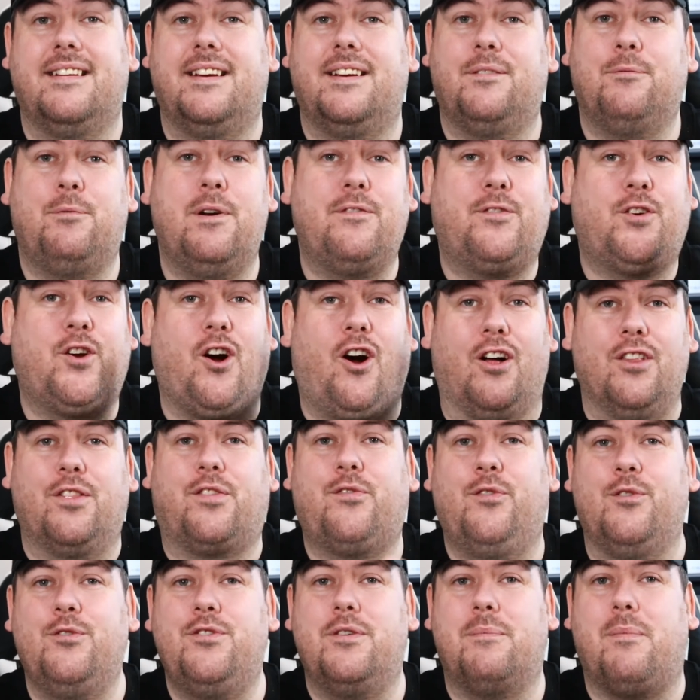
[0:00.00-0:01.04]
We've gone
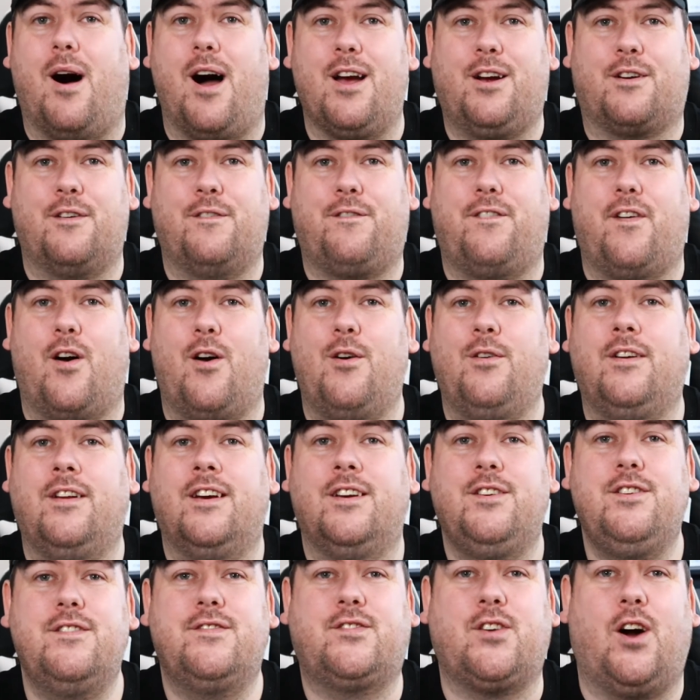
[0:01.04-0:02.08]
through the microphone,
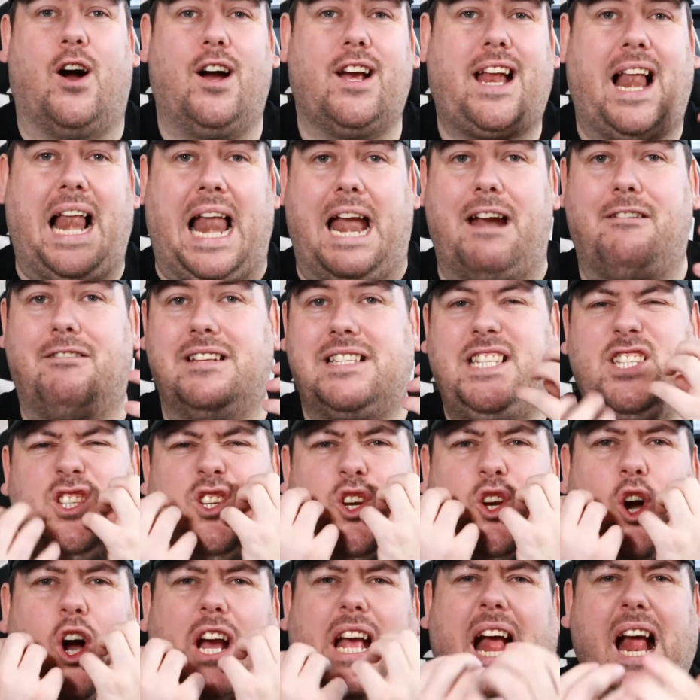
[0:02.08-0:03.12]
you've got clarity, you've
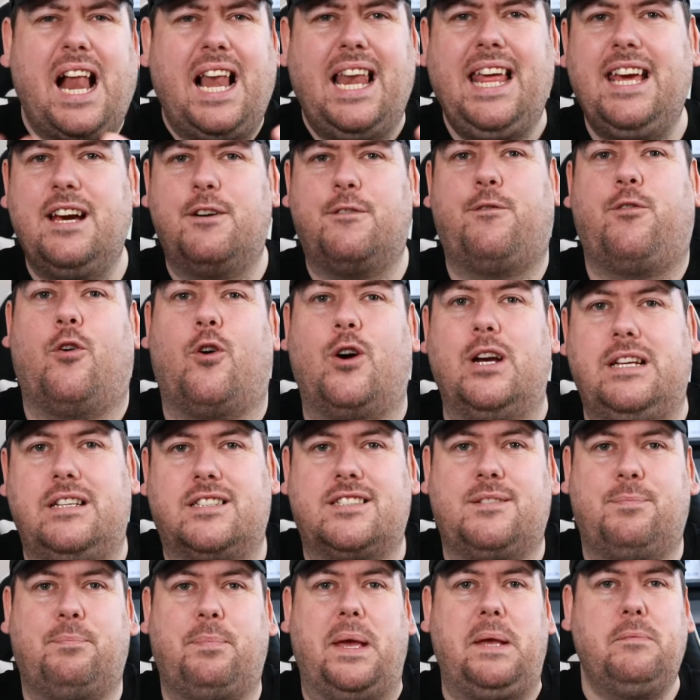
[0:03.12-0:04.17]
got a clear voice,
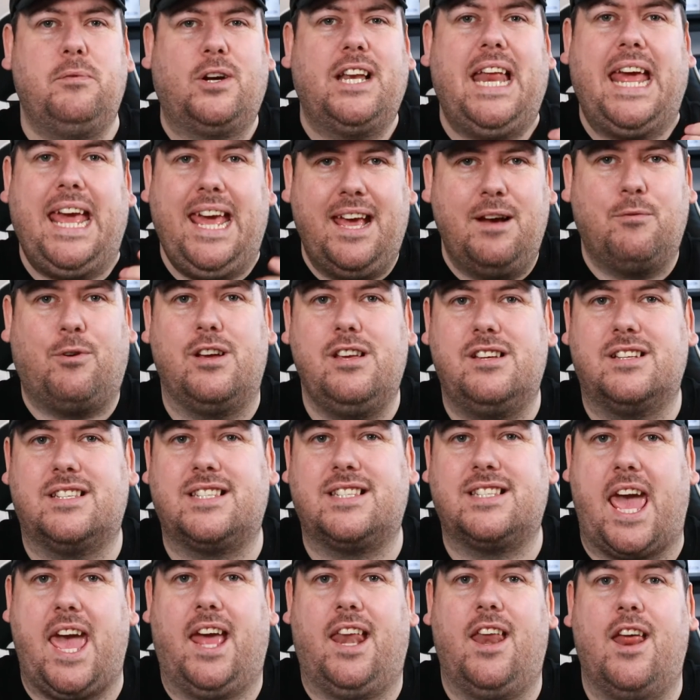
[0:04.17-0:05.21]
people can hear what you're
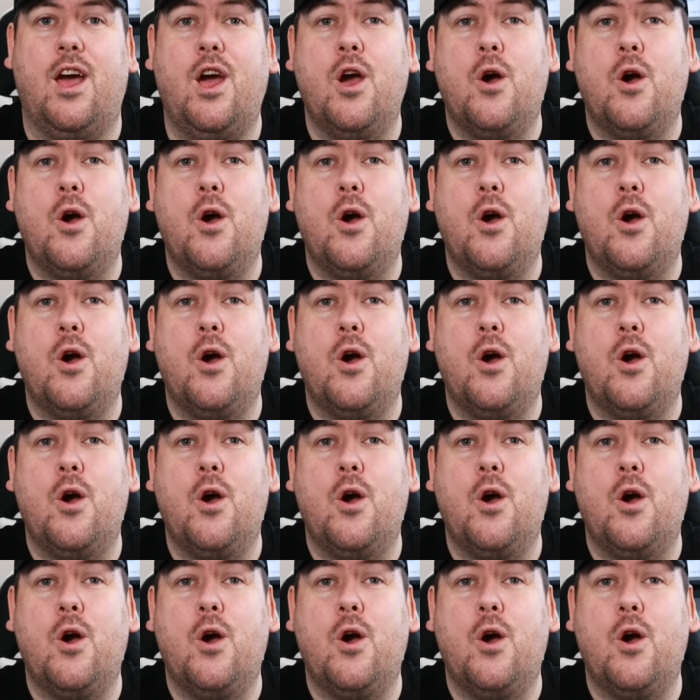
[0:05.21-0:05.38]
saying.